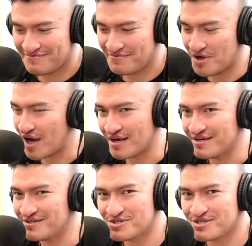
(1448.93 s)
Yeah,
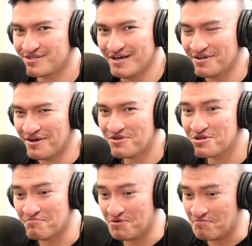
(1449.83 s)
I
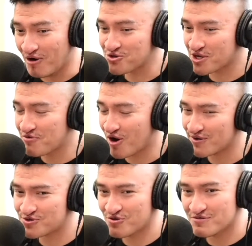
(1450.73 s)
think the most I've
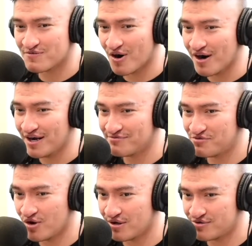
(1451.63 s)
gone so far,
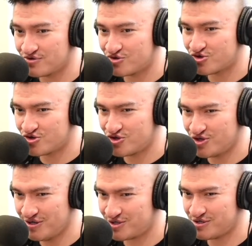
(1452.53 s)
I've gone
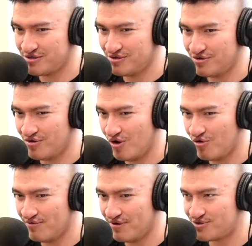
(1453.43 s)
just a little
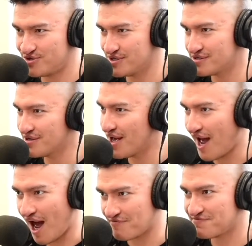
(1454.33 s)
over
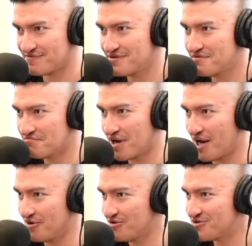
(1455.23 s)
6.5
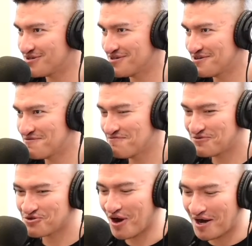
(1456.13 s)
miles.
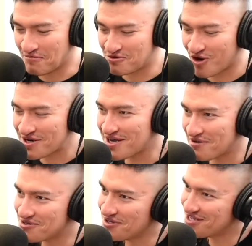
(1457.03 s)
So I'm trying to
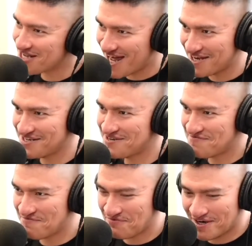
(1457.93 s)
get up to like 10.
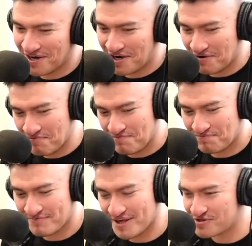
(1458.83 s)

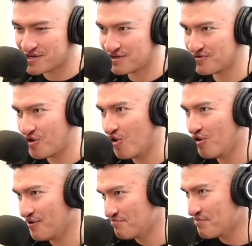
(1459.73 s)
That's kind of the
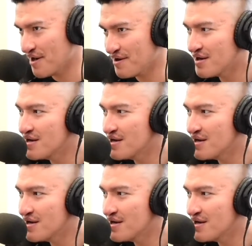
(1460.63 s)
goal, like by